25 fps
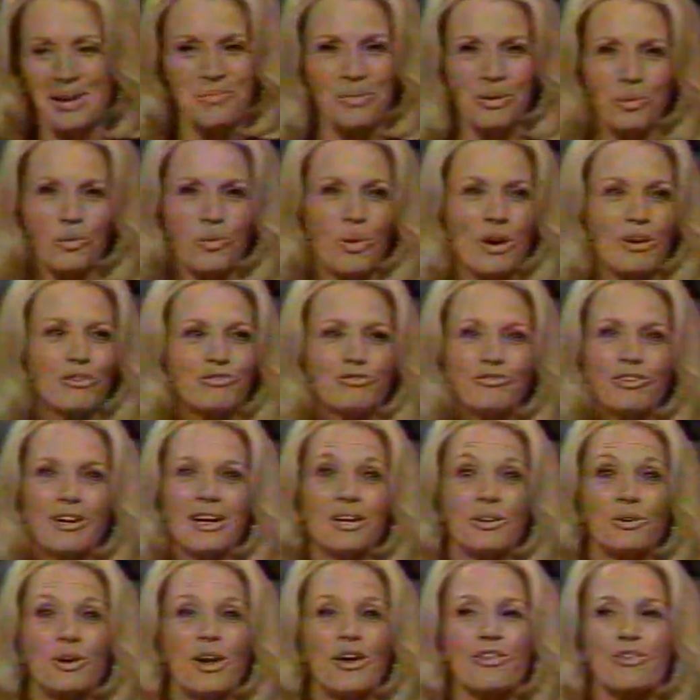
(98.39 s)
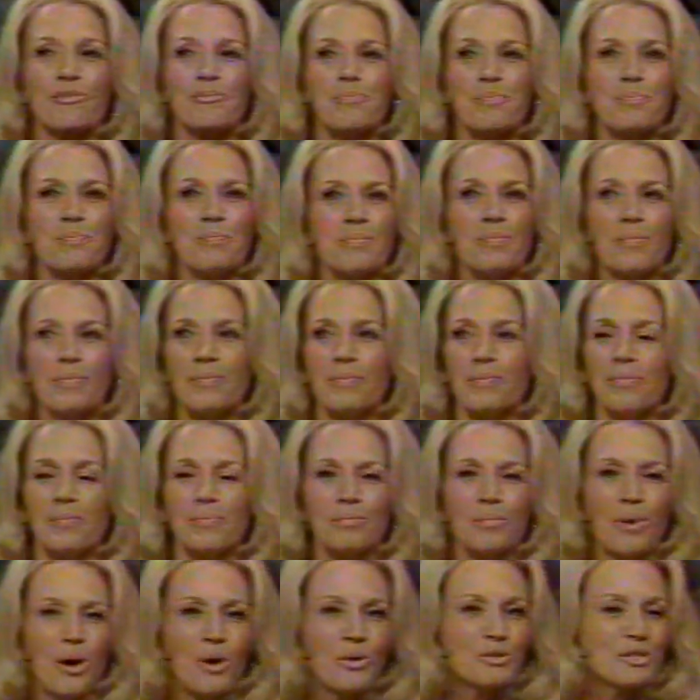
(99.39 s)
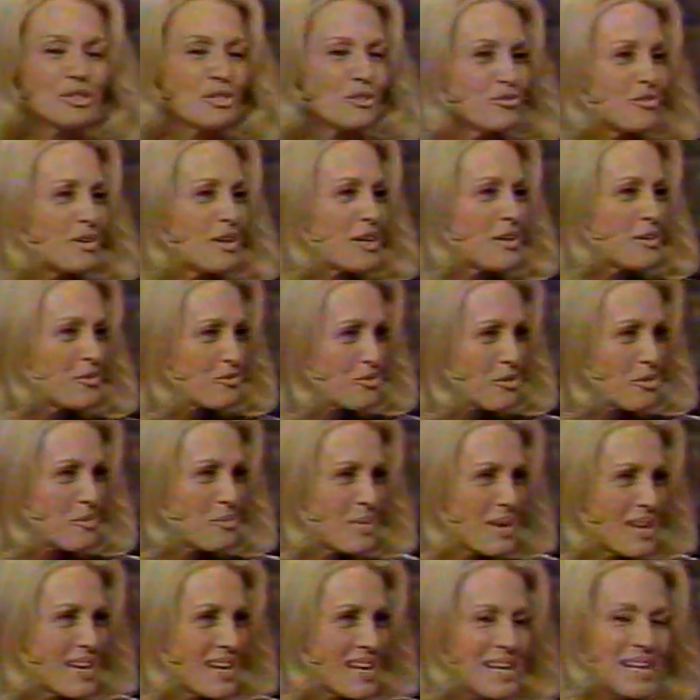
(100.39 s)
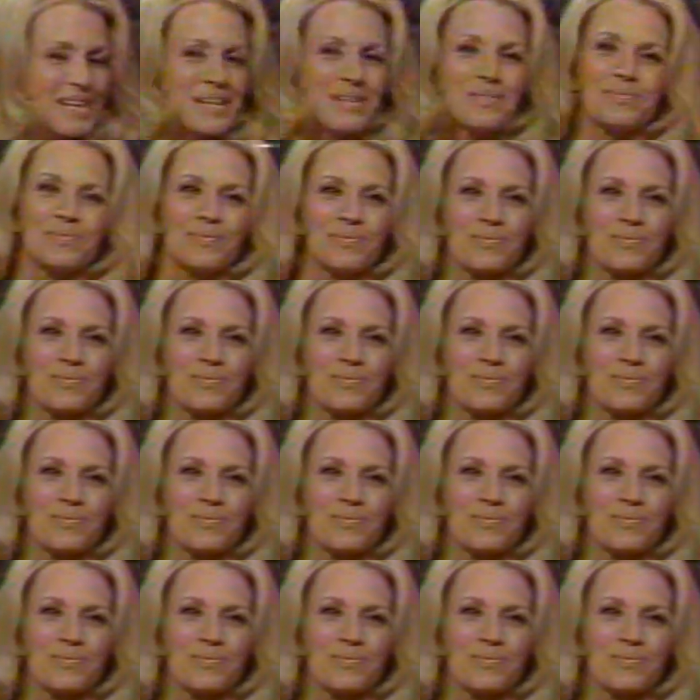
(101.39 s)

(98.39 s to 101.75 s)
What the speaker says: But what fun. The most fun for me,